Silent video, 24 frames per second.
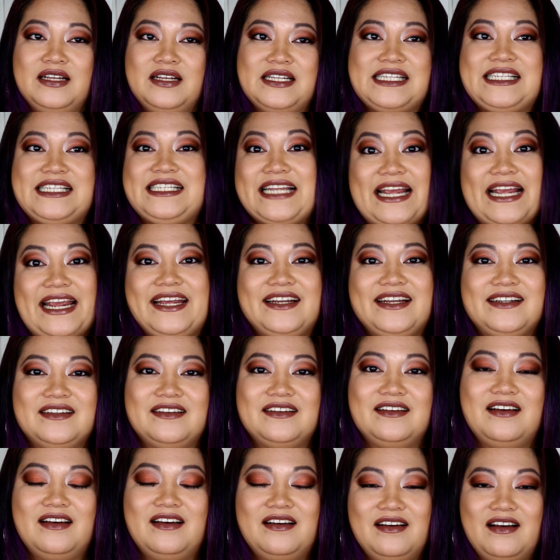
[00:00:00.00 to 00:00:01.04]
state
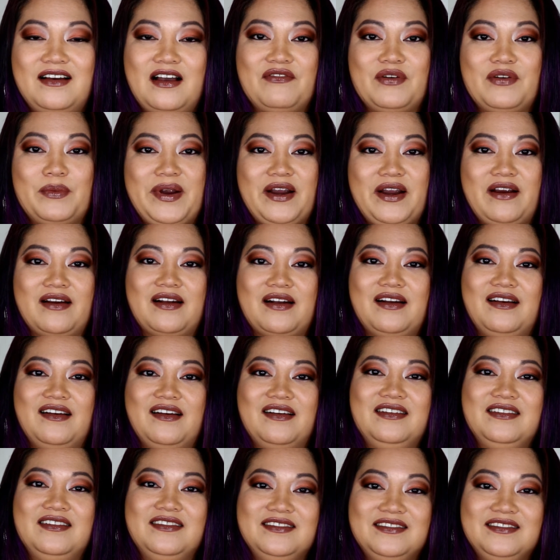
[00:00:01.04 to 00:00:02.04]
of America,